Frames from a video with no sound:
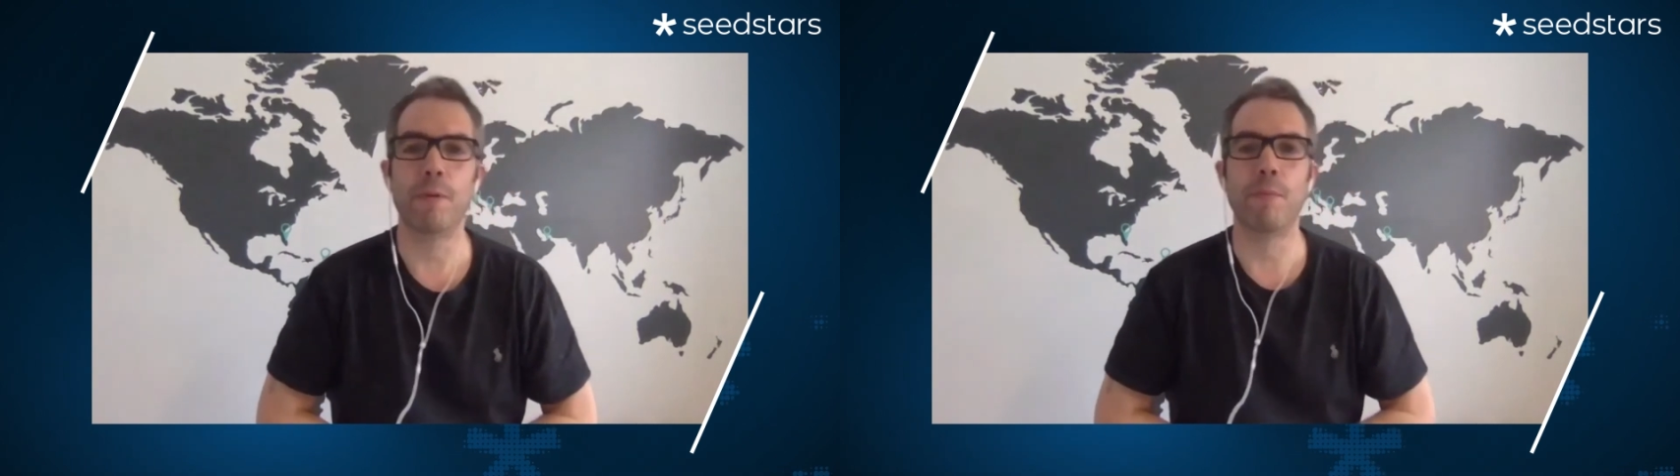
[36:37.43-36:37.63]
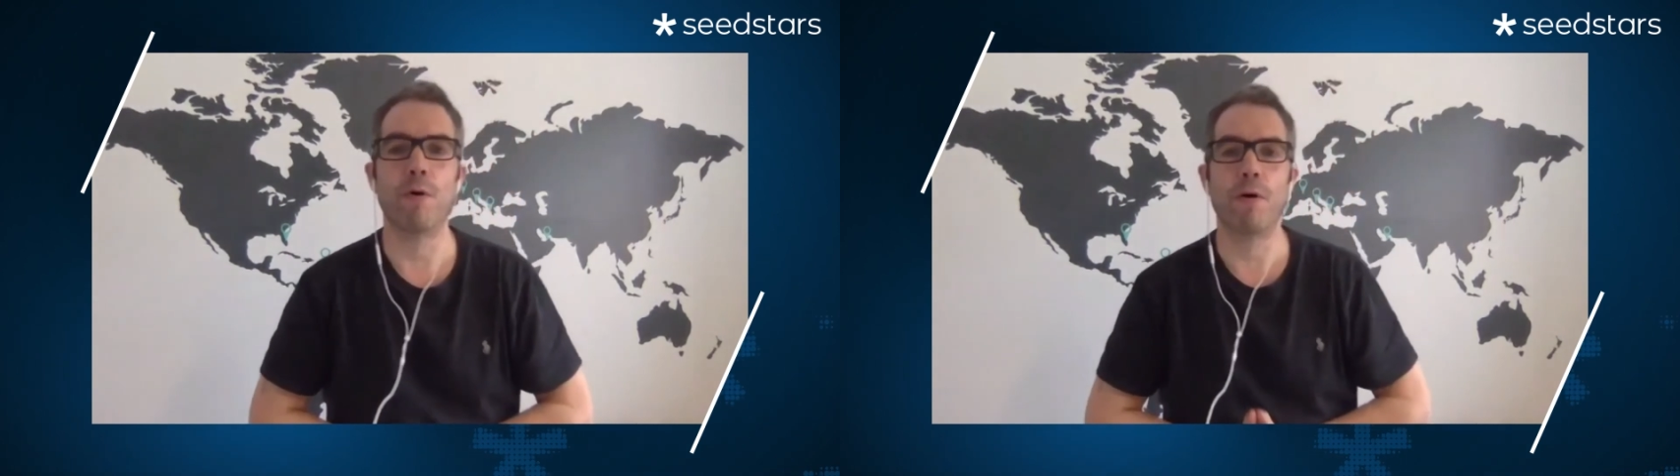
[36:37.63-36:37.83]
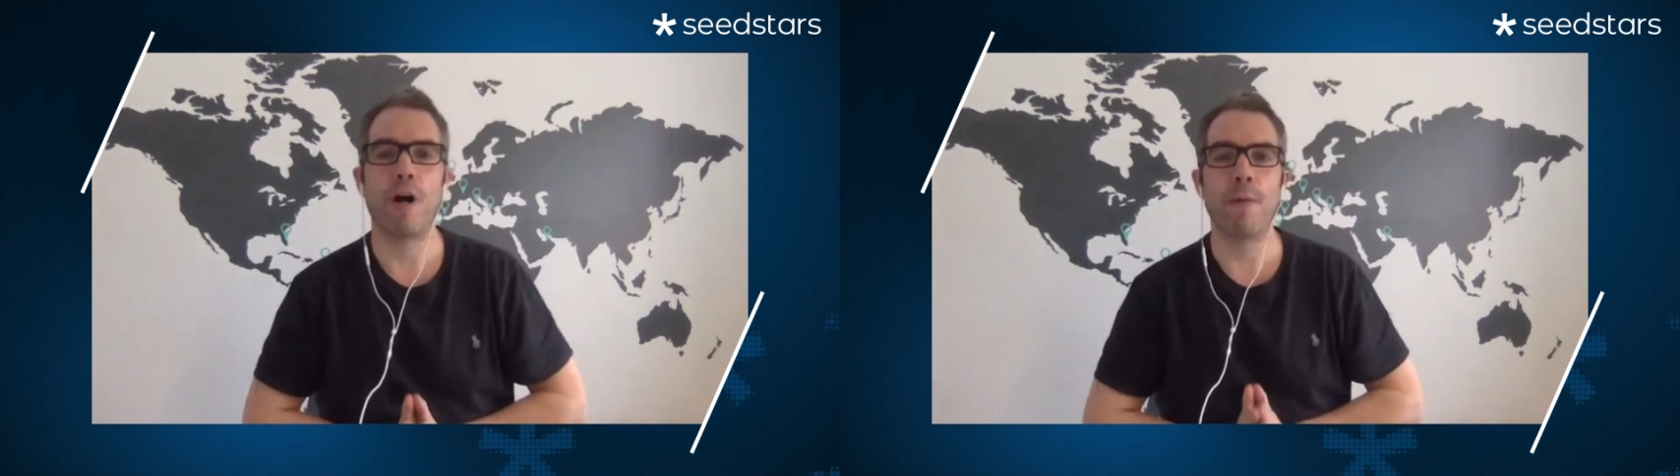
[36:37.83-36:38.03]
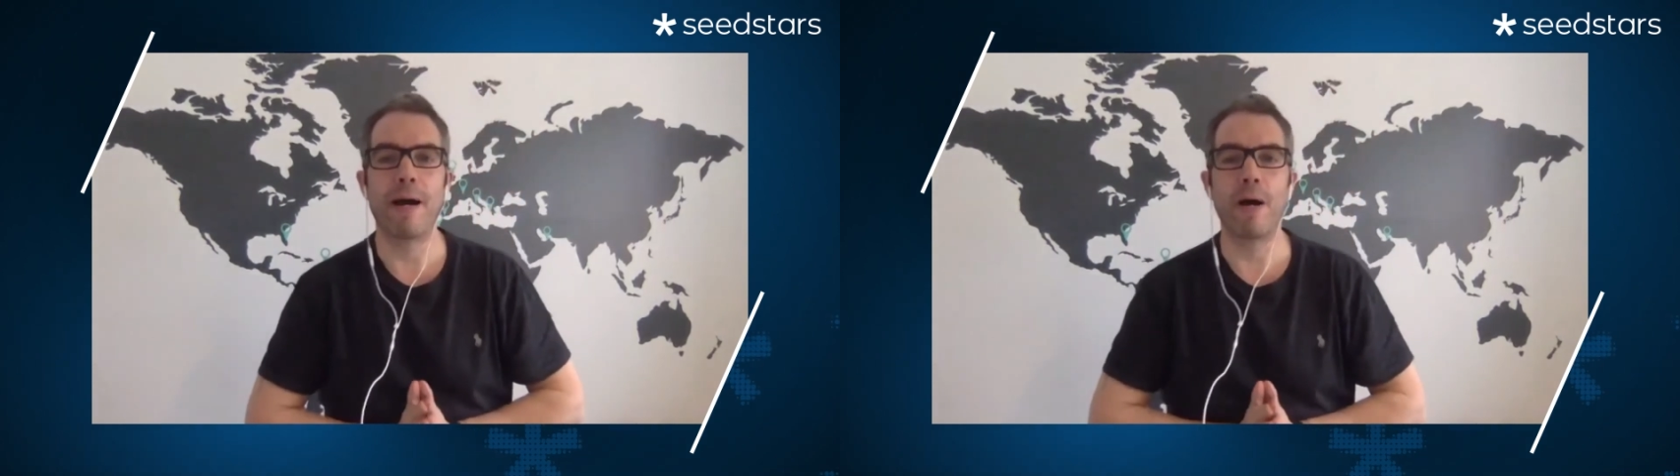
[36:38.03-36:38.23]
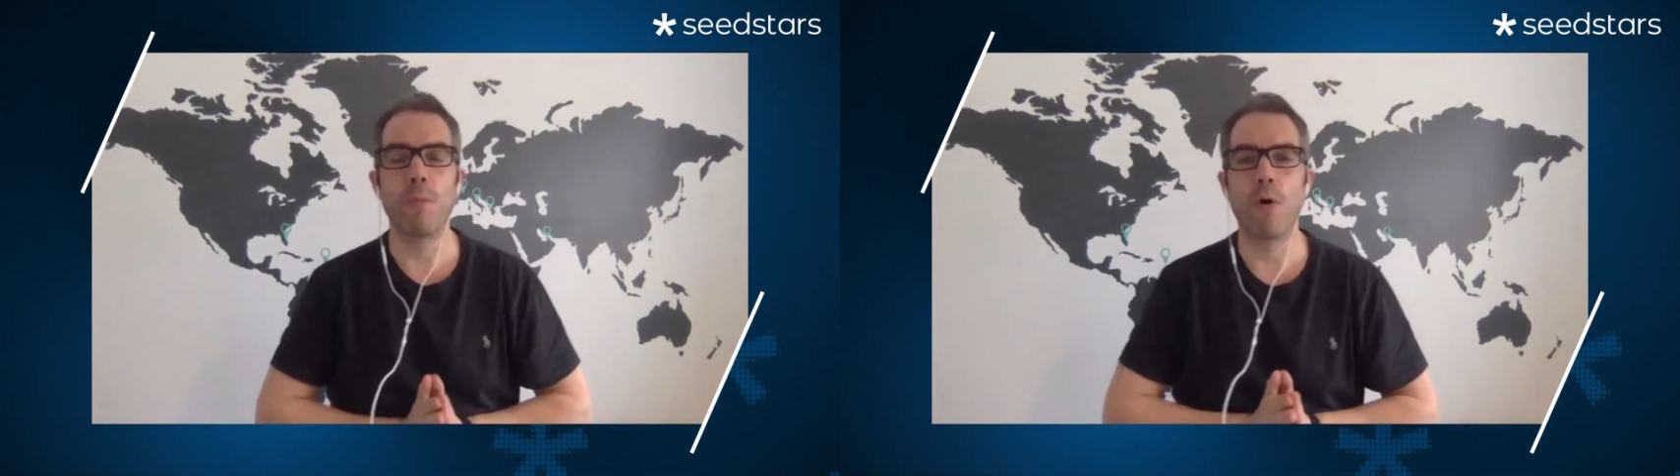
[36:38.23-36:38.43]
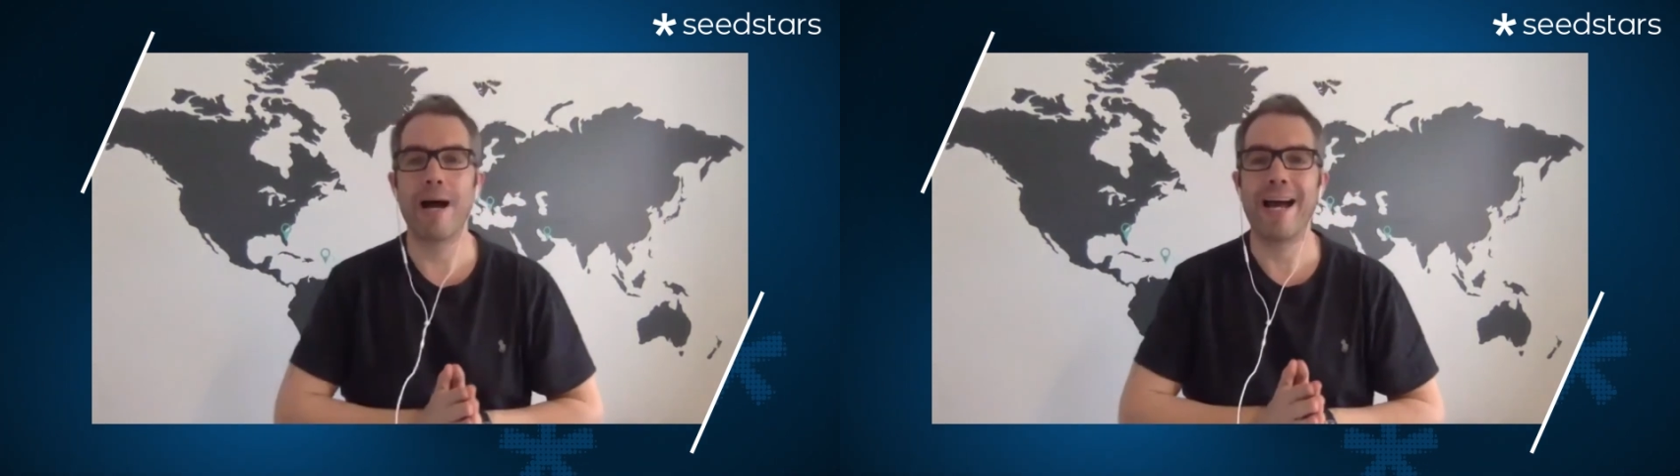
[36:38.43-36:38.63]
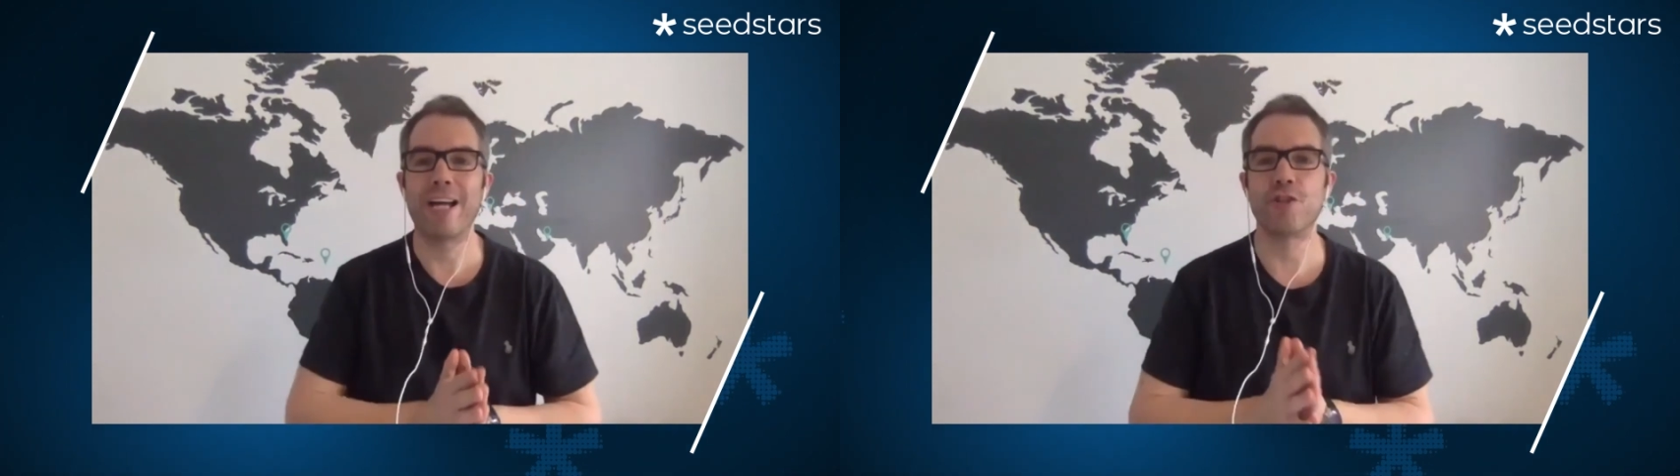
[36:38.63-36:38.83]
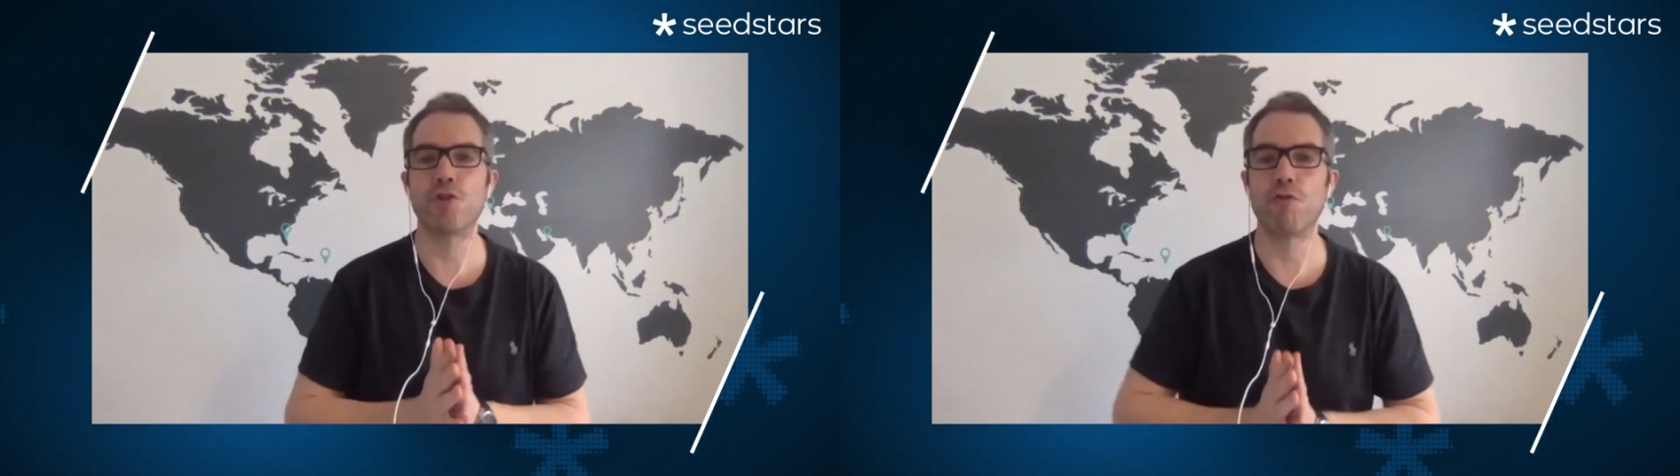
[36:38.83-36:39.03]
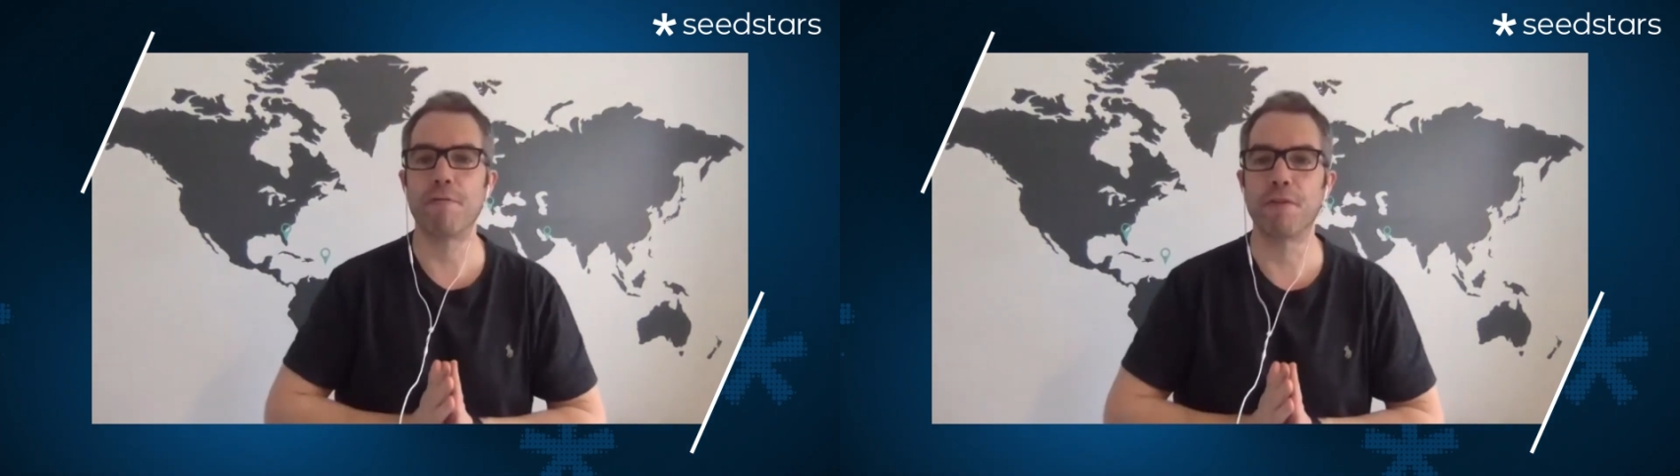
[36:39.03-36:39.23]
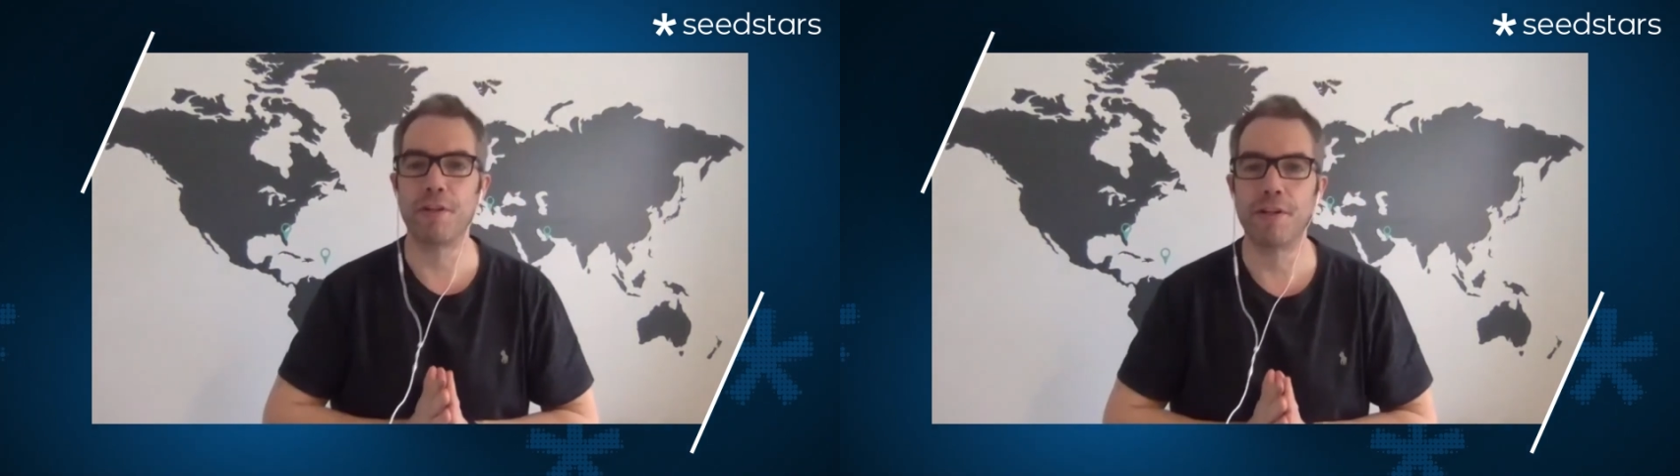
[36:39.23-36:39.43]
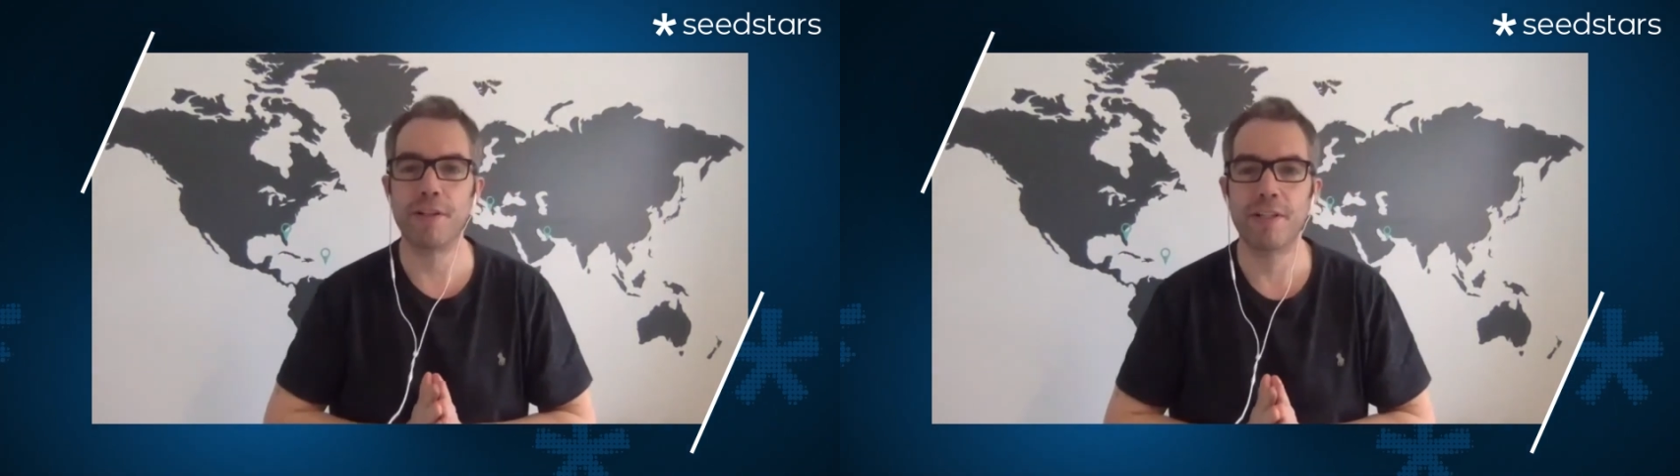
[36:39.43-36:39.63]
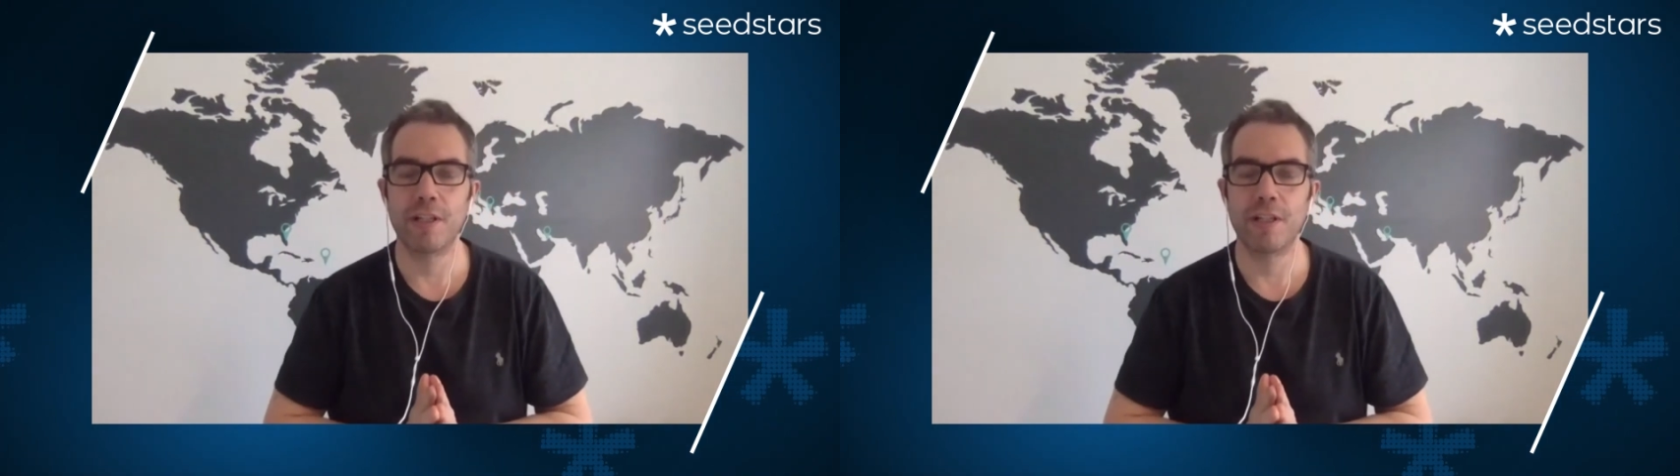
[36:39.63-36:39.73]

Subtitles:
more about what has driven